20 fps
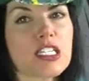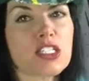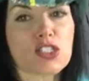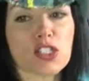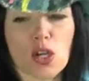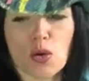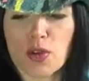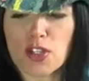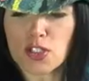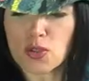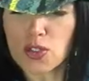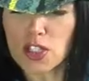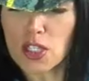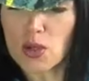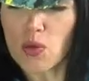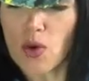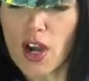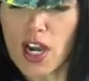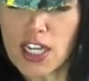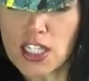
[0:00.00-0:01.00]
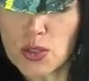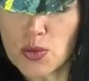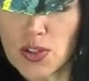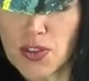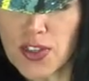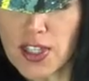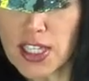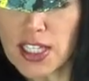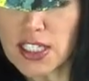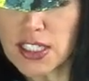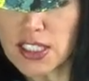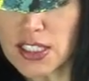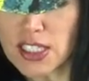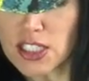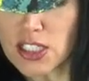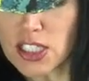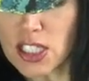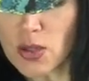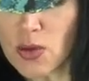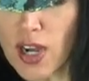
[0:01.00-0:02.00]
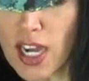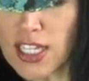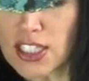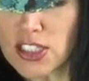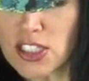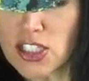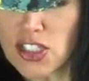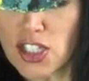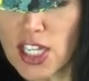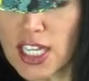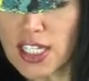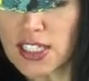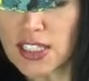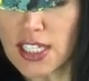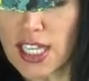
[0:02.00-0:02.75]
is always really wise with this, and so I suggest